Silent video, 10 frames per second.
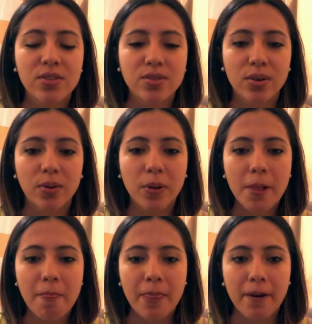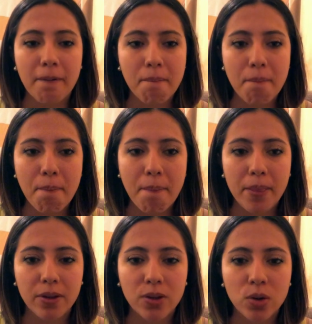So
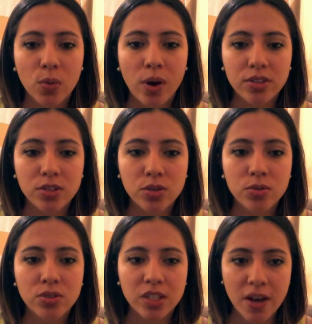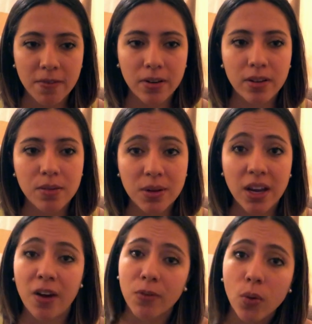you want to definitely be
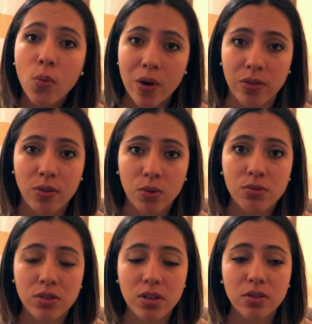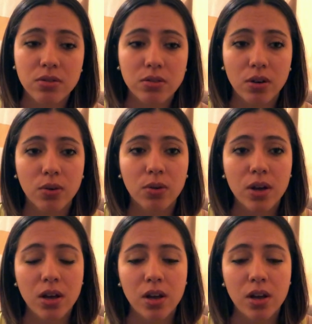careful with those C's. So